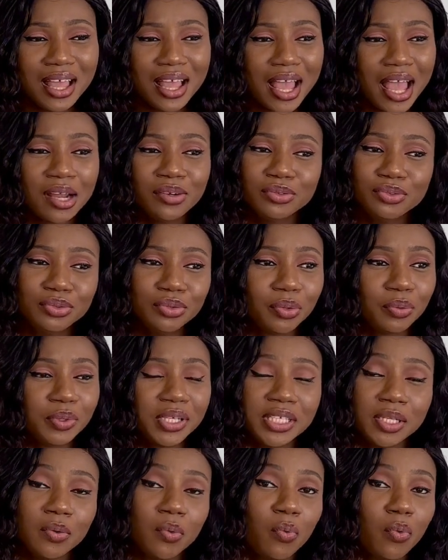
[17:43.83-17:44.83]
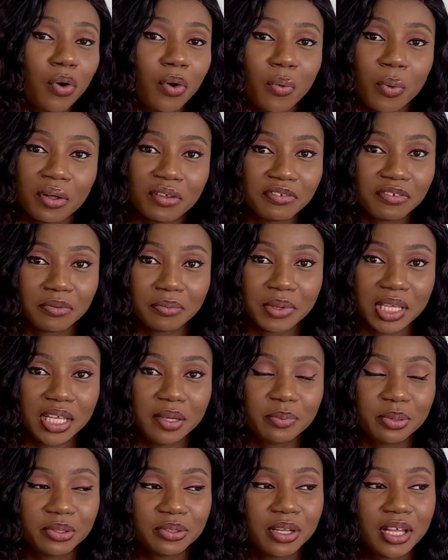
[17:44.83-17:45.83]
I don't know, it didn't work well for me,
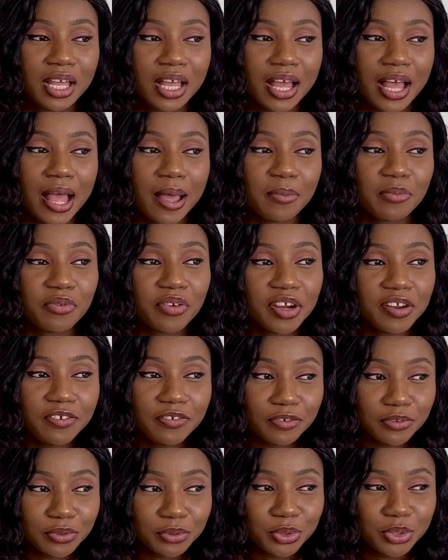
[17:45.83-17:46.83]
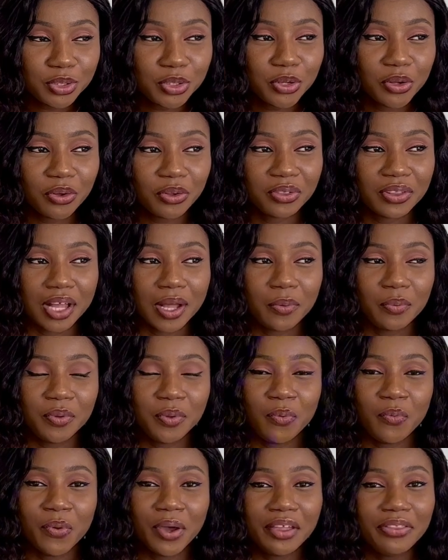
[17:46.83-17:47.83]
but I'm grateful to God that we
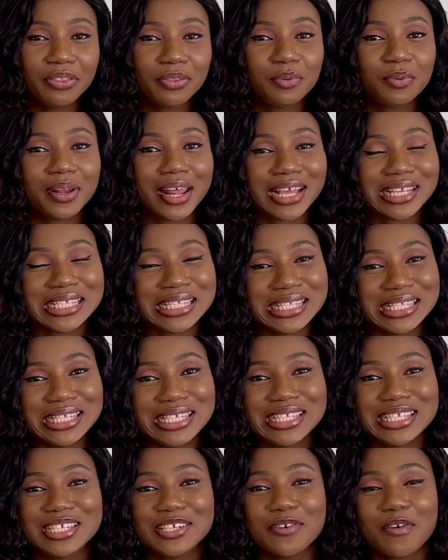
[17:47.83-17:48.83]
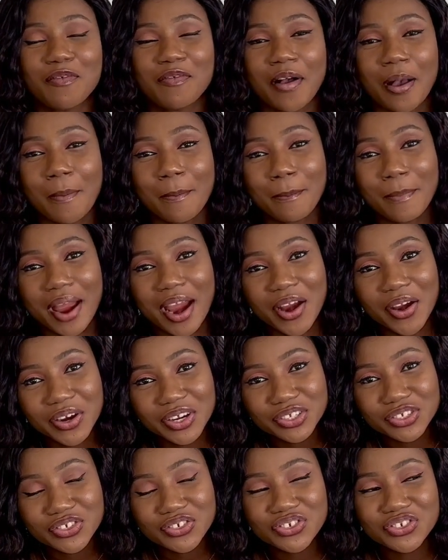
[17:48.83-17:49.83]
went through that season of our
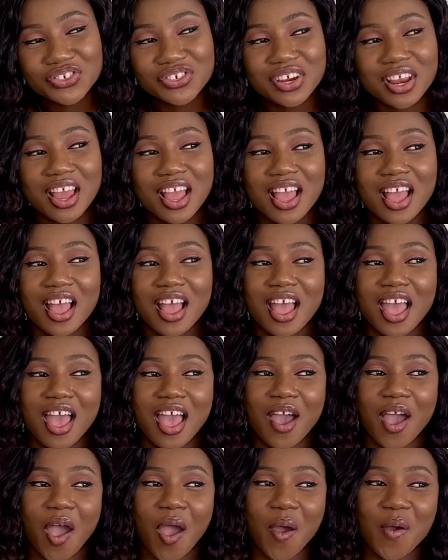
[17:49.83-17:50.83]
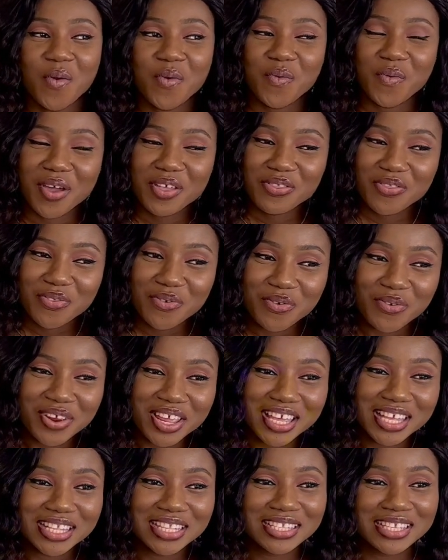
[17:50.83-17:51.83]
marriage. We went through
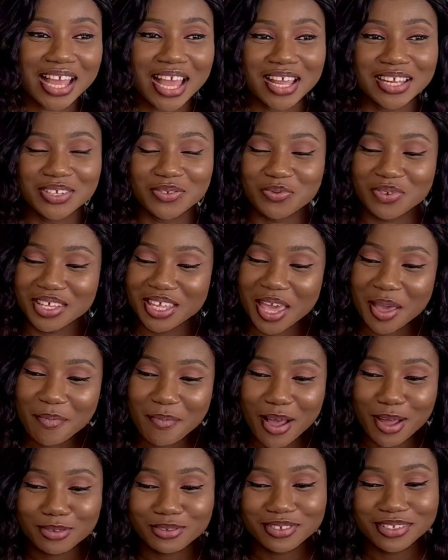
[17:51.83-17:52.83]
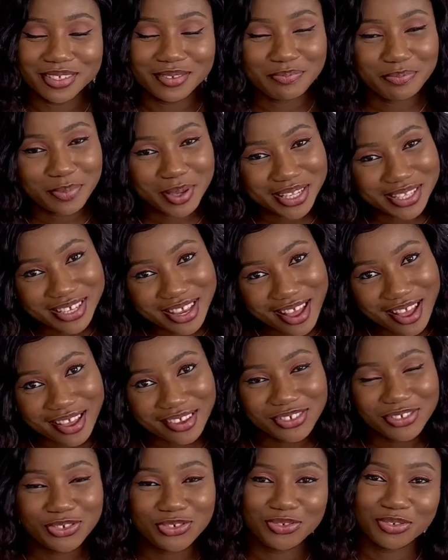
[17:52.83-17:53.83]
it and we came out better,
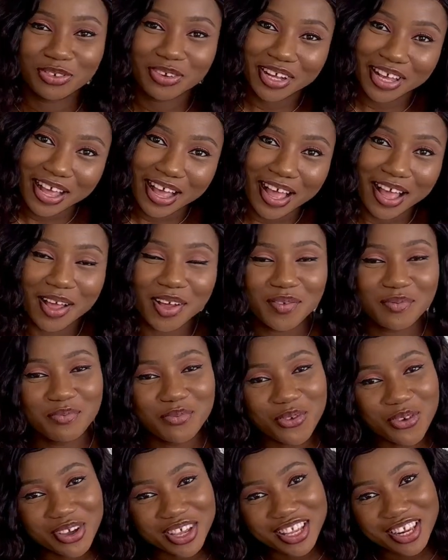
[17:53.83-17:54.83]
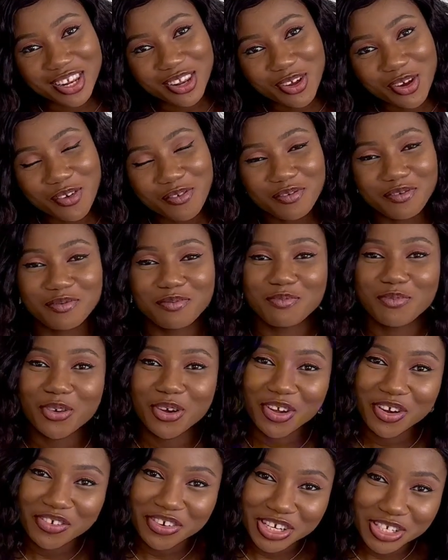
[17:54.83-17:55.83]
stronger, more in love,
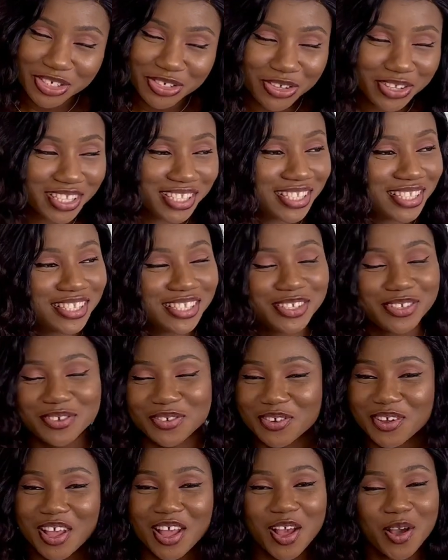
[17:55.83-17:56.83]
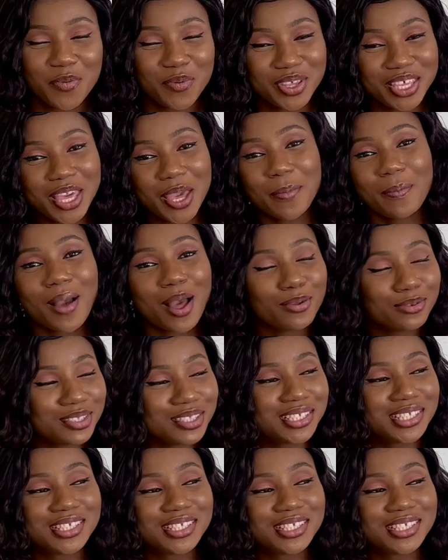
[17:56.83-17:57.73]
more gracious. You know, we came out